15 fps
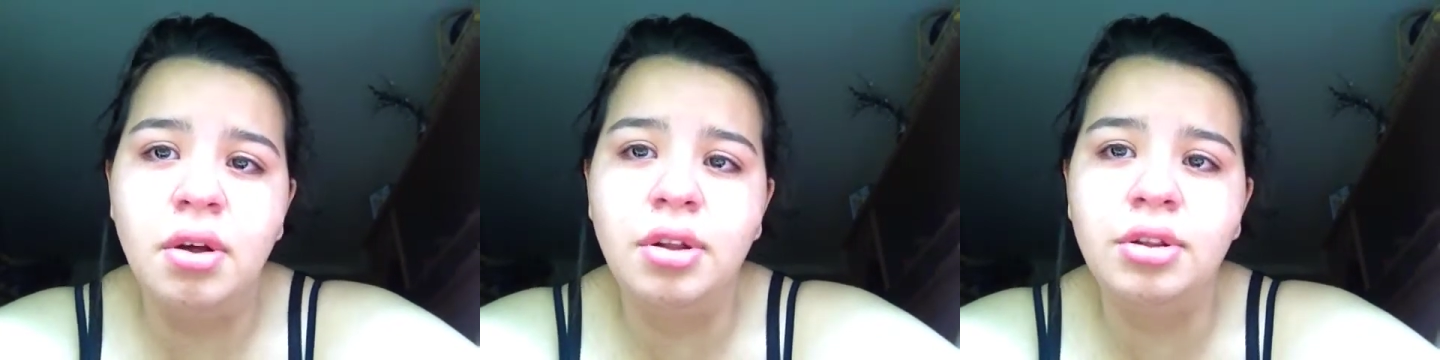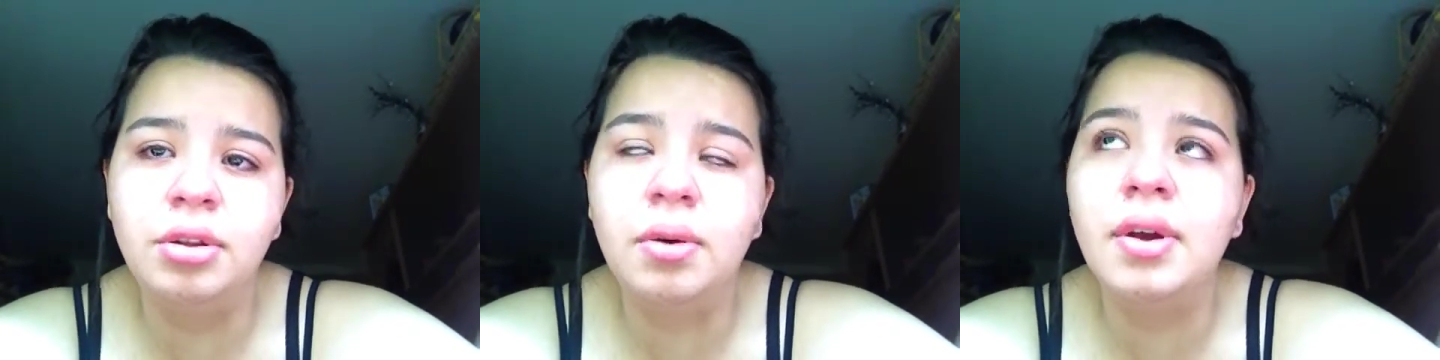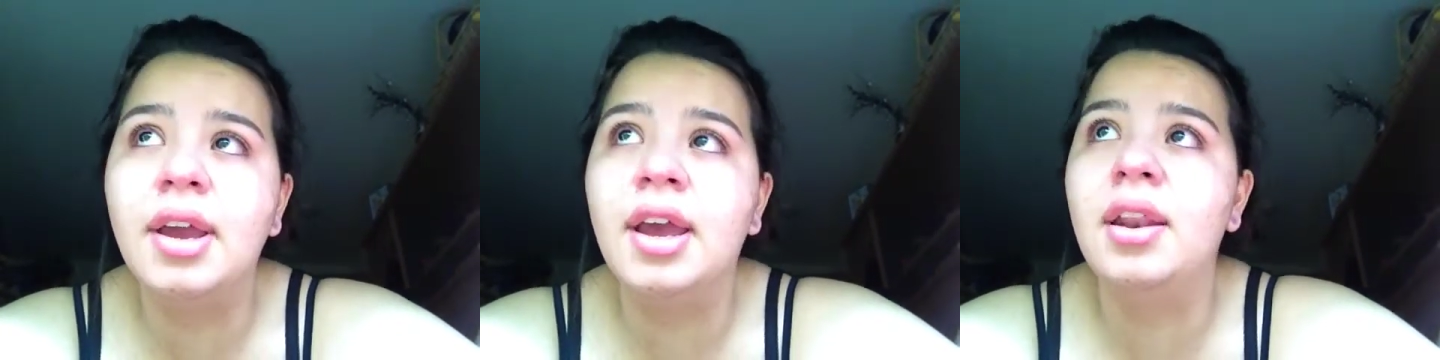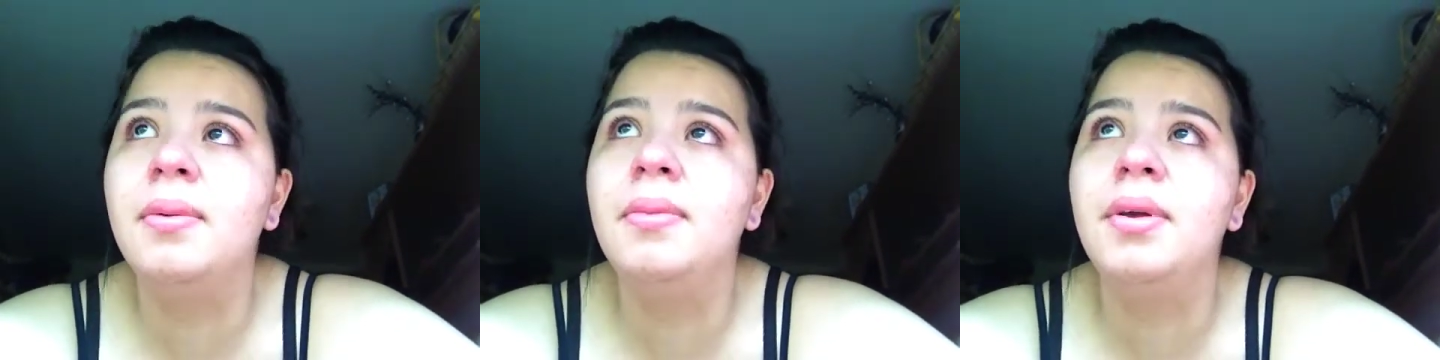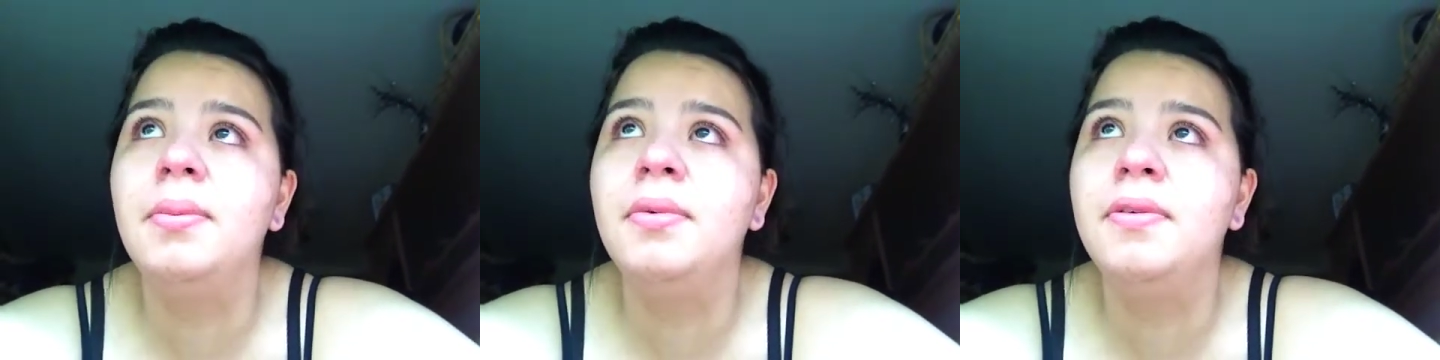So it kind of
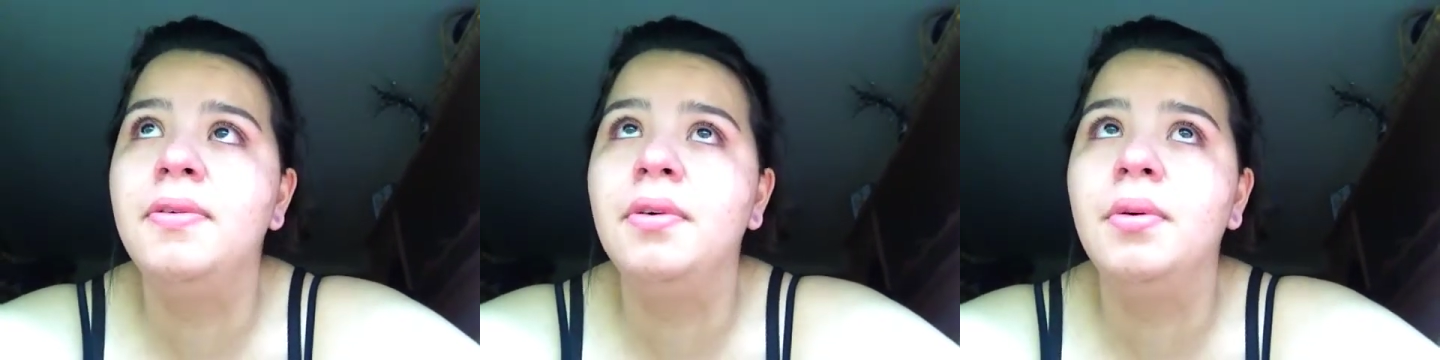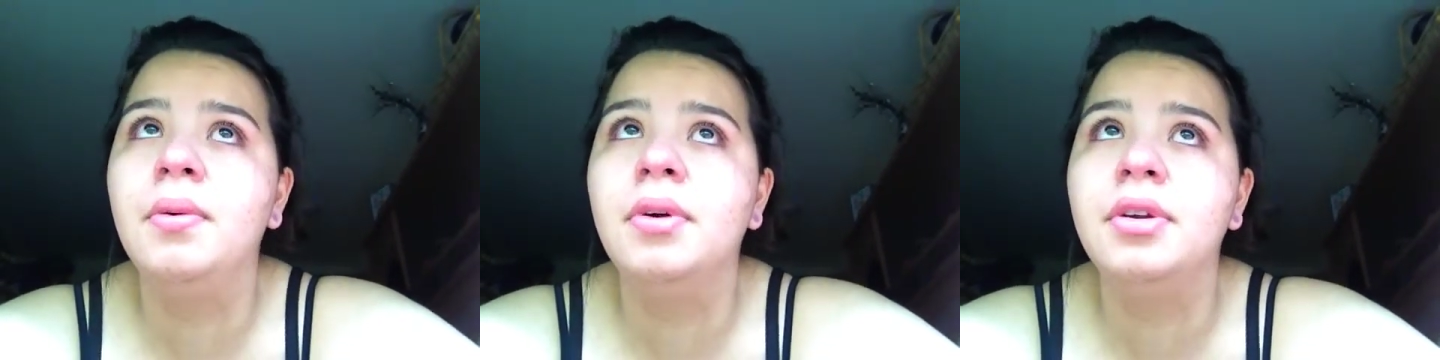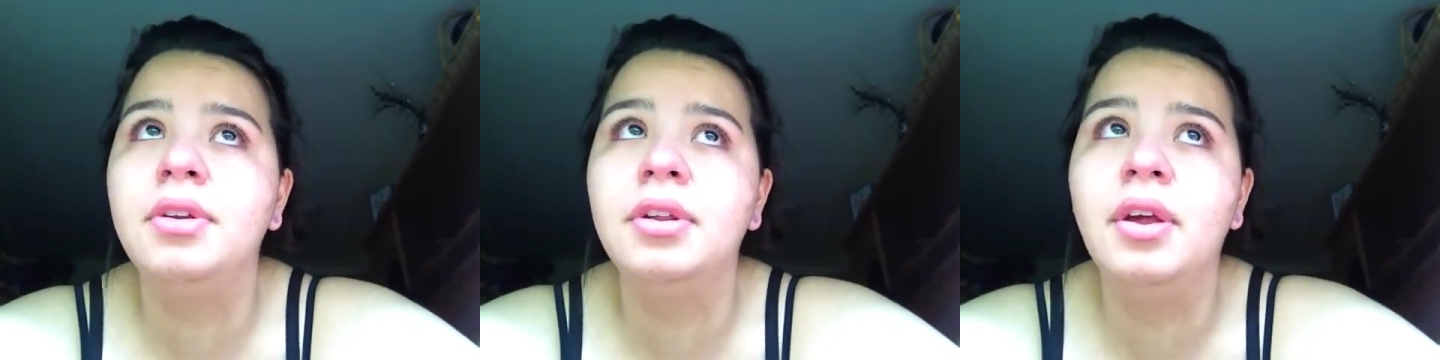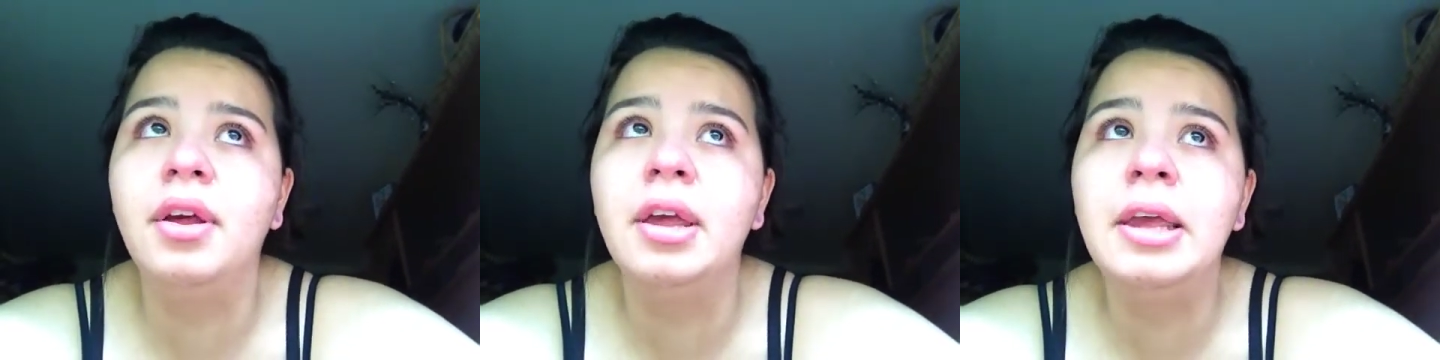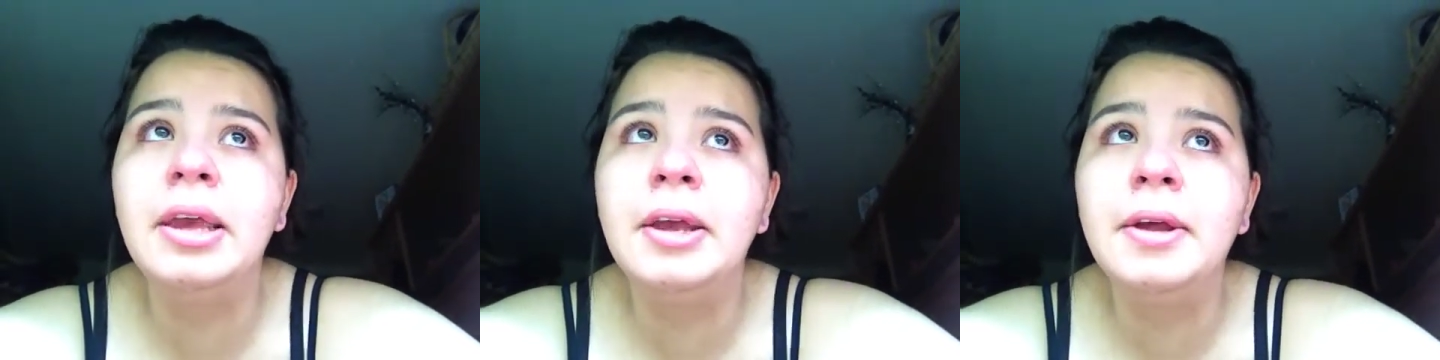made me feel worse
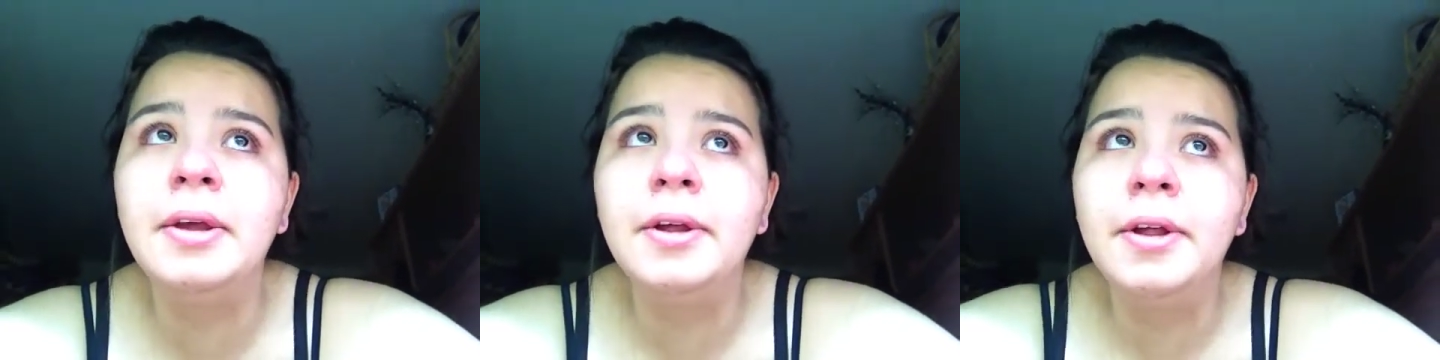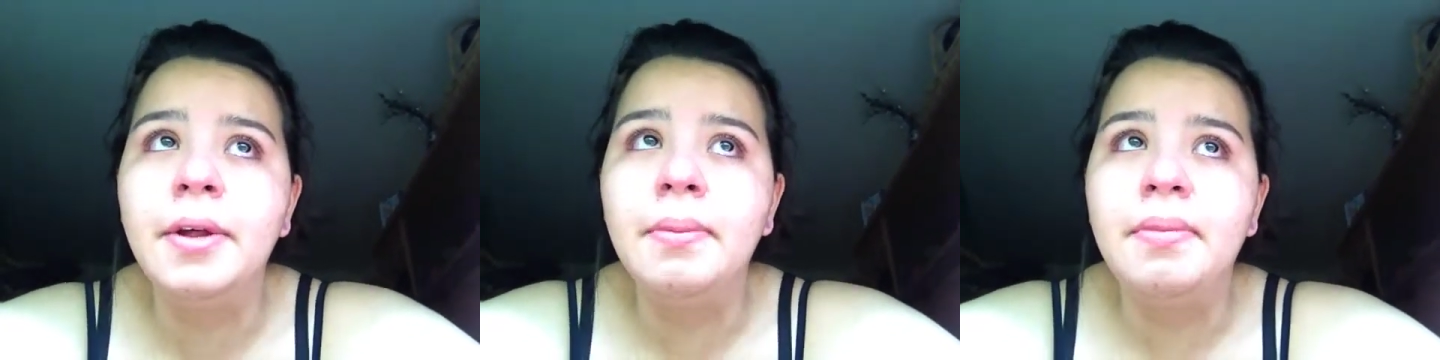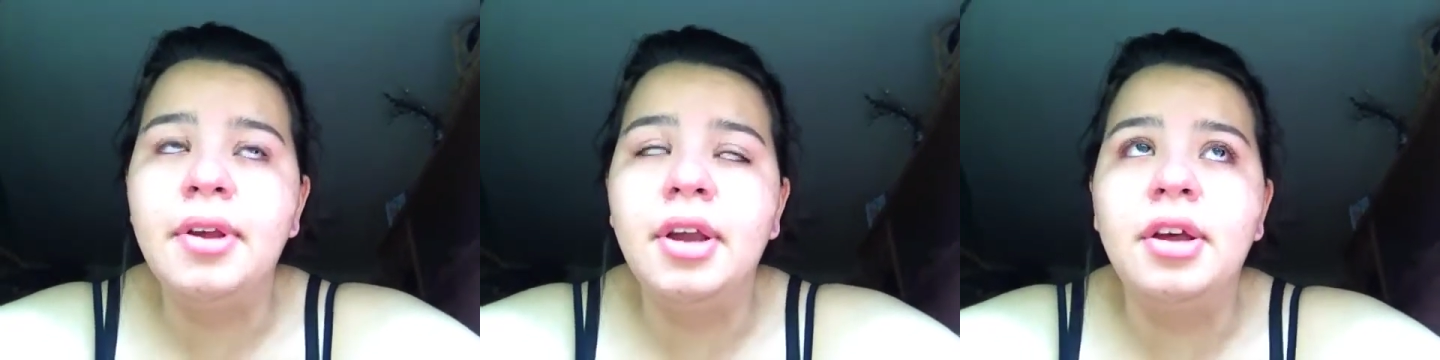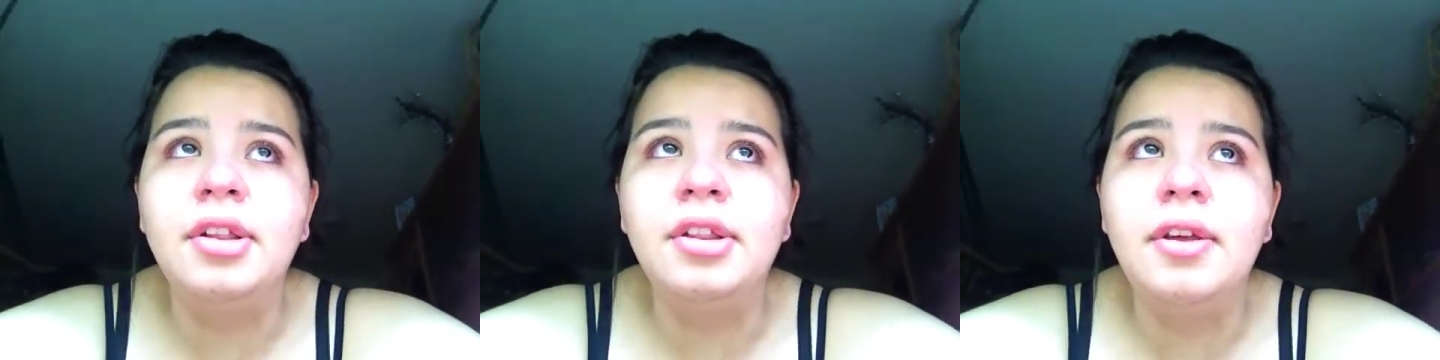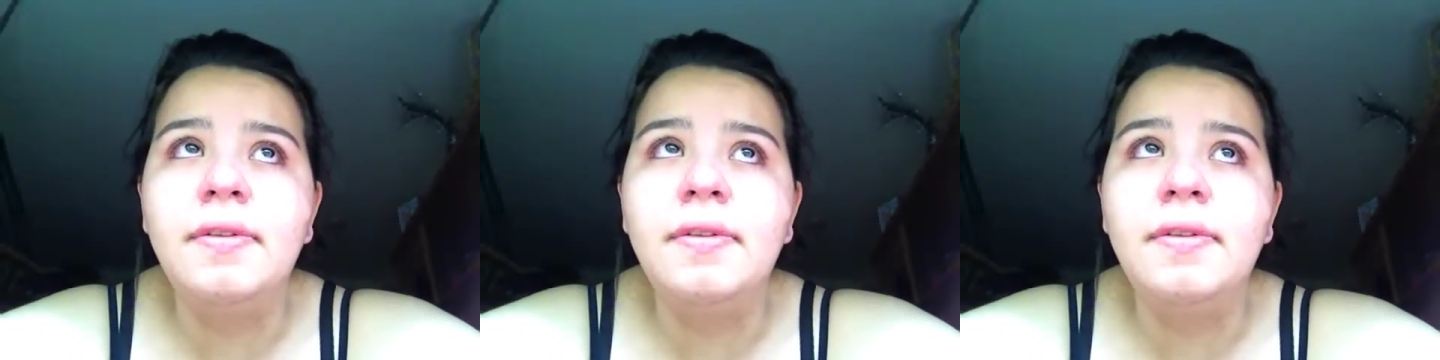because